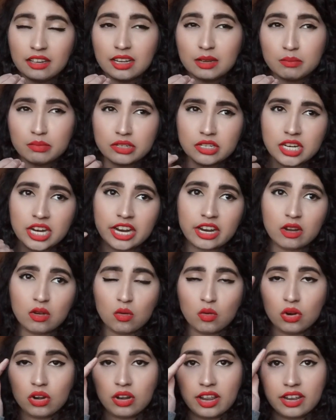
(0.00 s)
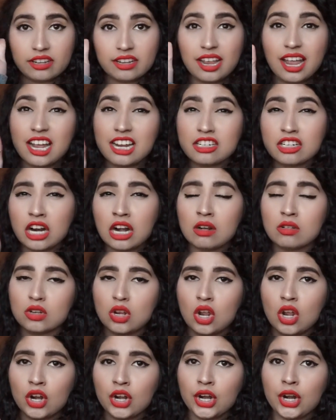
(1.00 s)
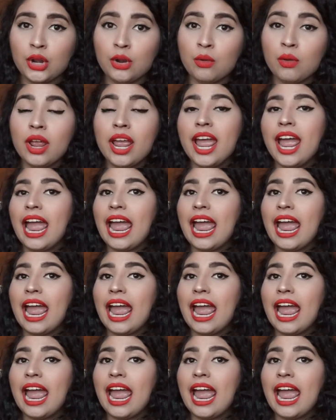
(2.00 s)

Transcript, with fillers: lipstick or like the eyeshadows on you.